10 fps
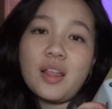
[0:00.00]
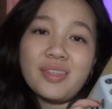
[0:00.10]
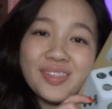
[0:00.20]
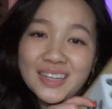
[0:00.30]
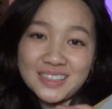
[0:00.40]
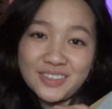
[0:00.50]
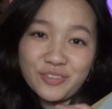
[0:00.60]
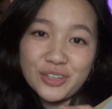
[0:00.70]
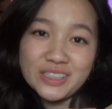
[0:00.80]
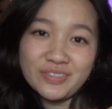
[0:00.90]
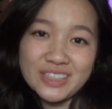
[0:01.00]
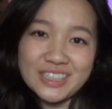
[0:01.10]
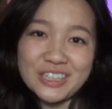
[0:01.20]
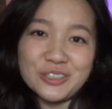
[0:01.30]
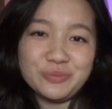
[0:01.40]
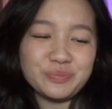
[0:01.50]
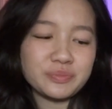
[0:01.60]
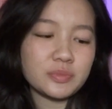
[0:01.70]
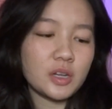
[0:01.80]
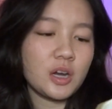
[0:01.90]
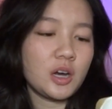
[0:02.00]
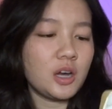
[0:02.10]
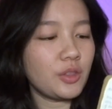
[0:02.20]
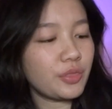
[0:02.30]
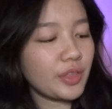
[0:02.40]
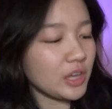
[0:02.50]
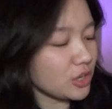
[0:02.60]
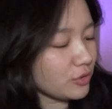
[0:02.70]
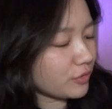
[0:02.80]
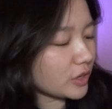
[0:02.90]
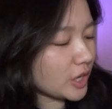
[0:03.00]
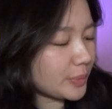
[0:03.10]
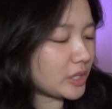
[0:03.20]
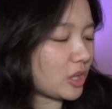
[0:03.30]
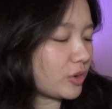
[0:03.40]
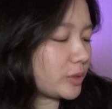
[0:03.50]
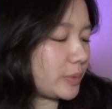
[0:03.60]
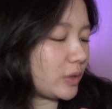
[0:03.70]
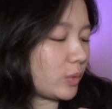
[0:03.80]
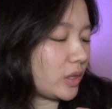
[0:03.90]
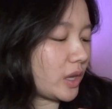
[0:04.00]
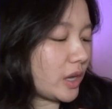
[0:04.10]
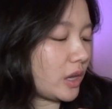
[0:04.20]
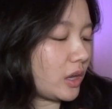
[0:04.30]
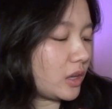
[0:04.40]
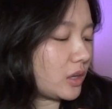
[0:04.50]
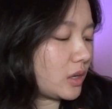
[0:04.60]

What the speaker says: That's it for this video. Thank you for coming along with me while I